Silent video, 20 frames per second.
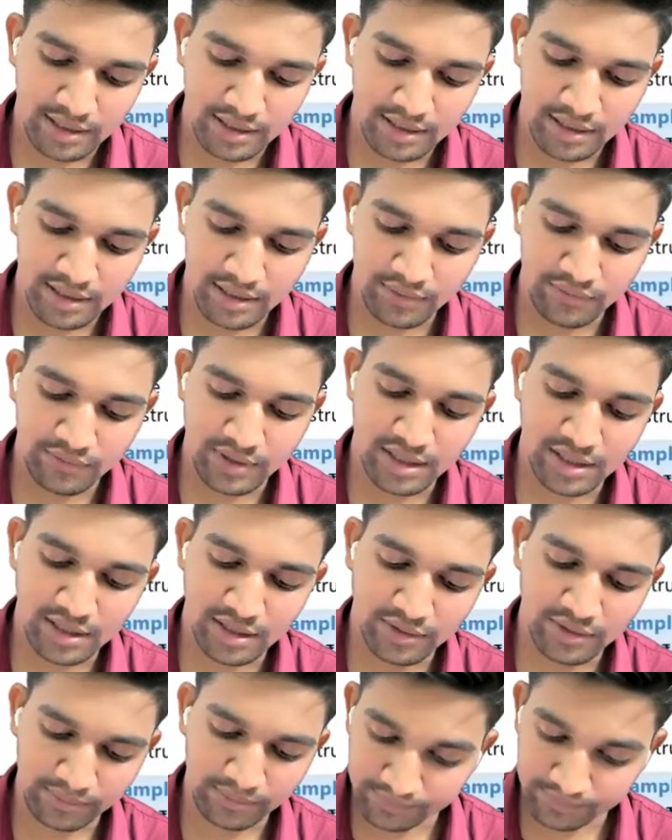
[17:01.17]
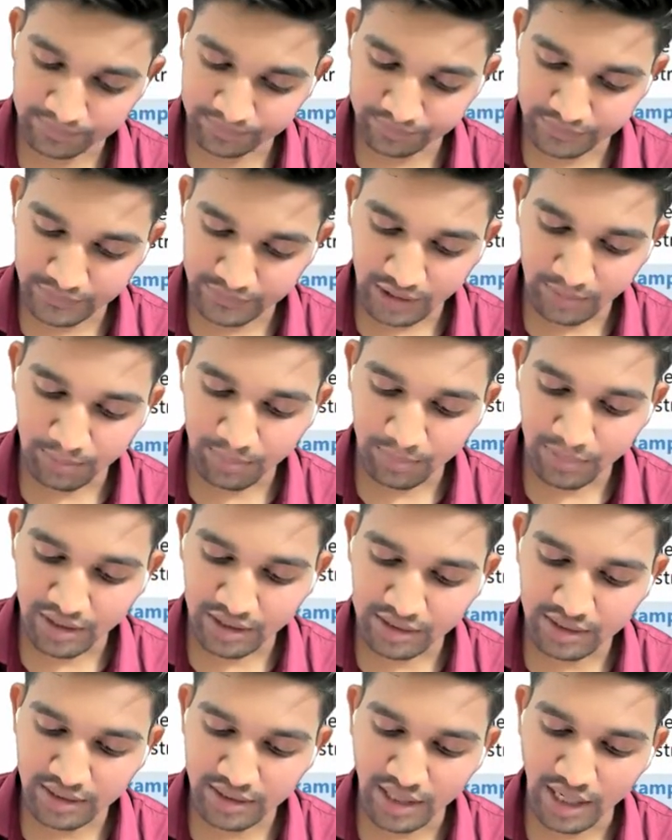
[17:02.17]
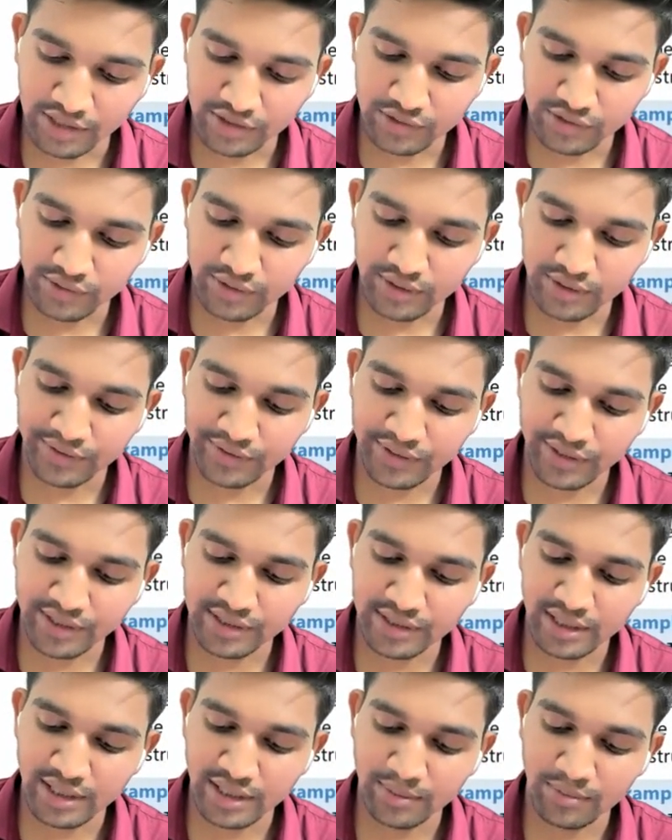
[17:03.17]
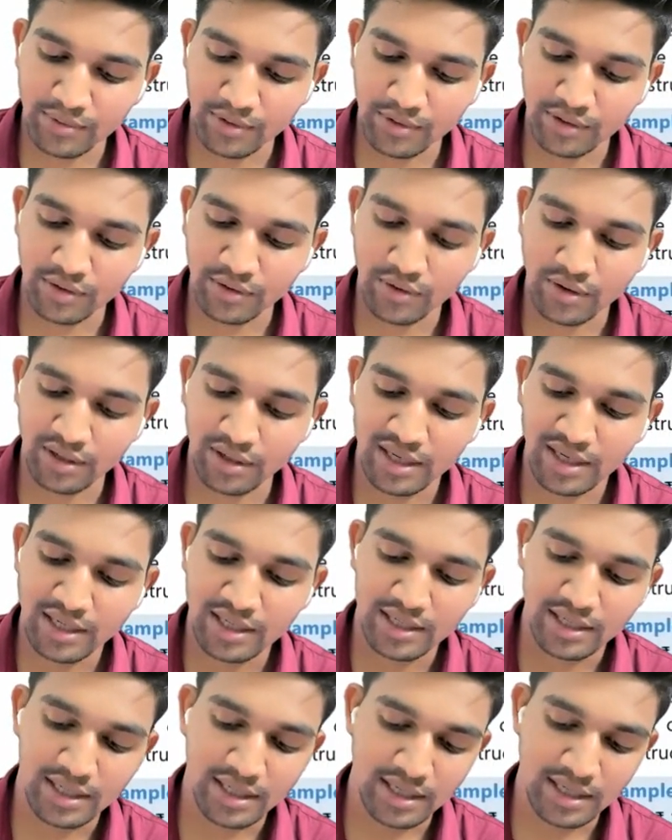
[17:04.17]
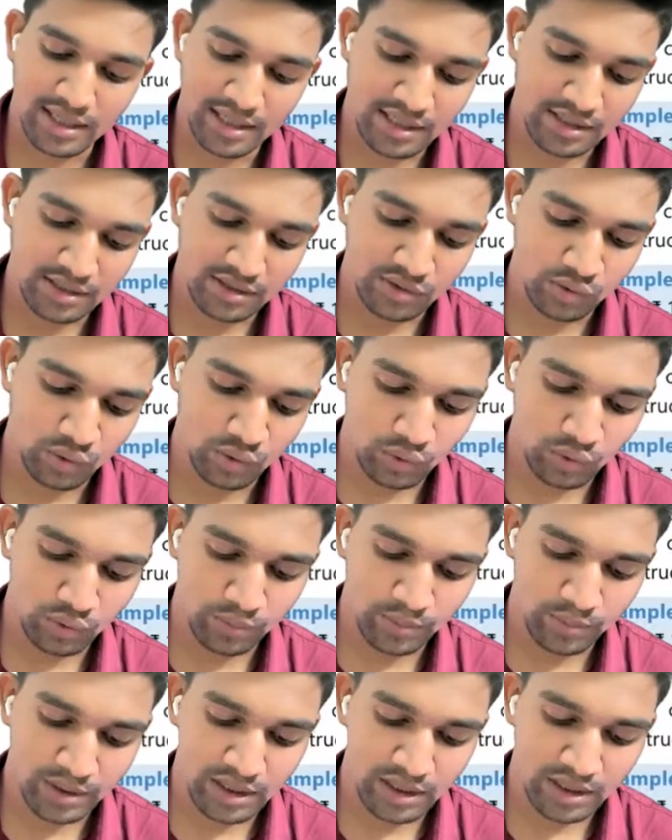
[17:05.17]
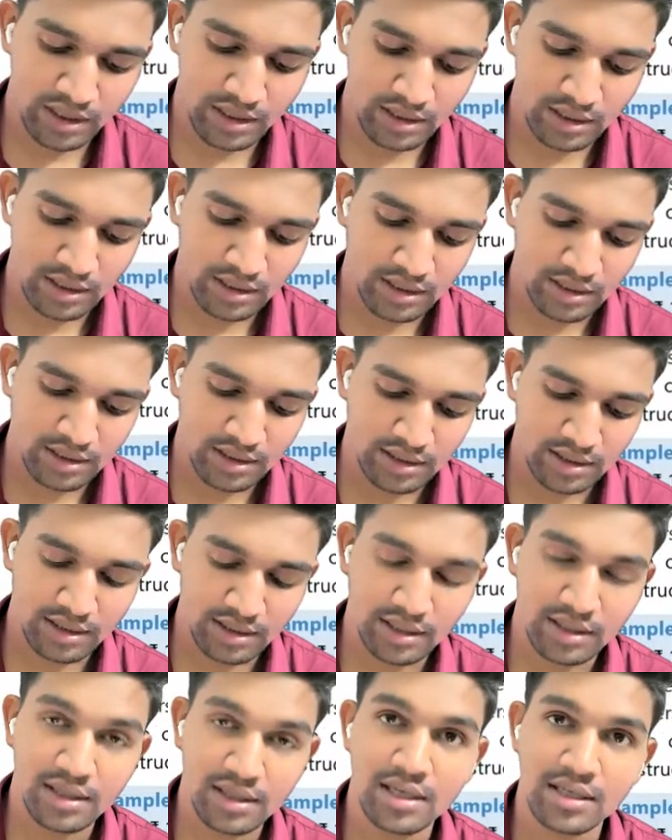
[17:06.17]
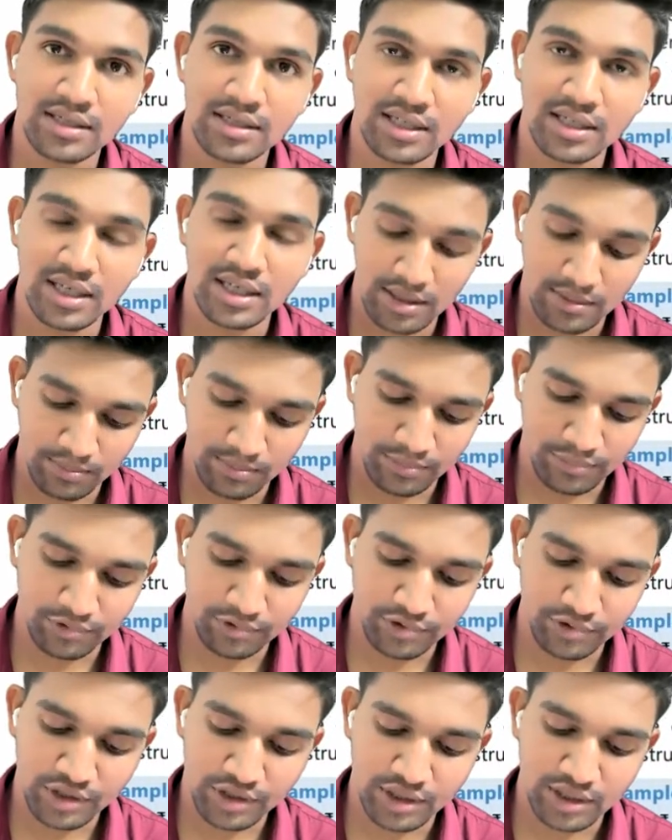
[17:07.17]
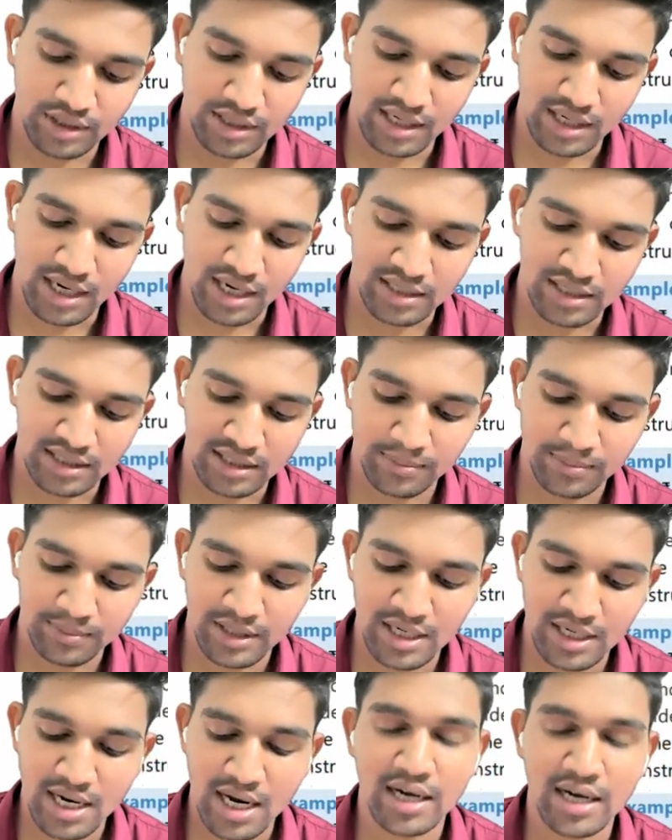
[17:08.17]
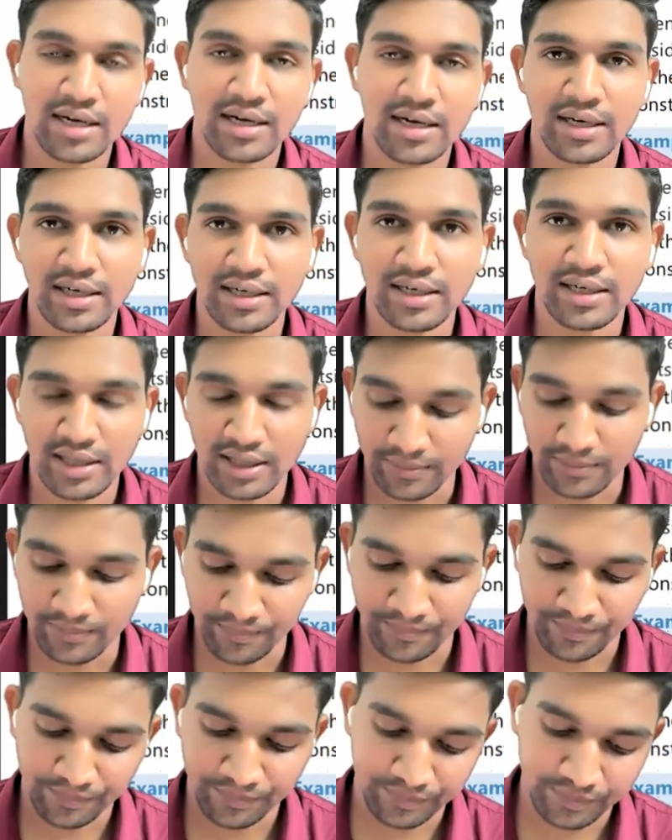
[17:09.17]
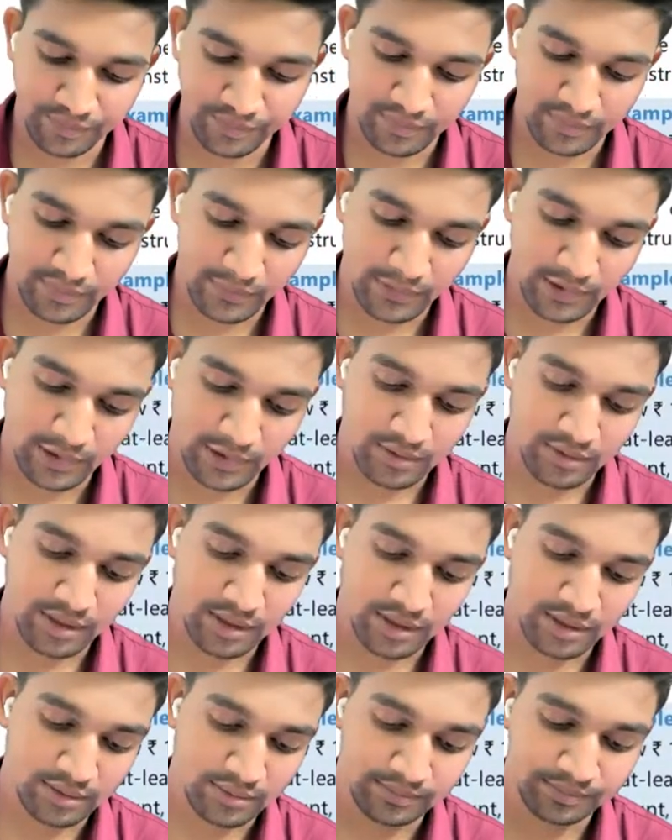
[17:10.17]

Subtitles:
whether a person actually reads them or not, he is to be in the same position as if he had read them. Okay.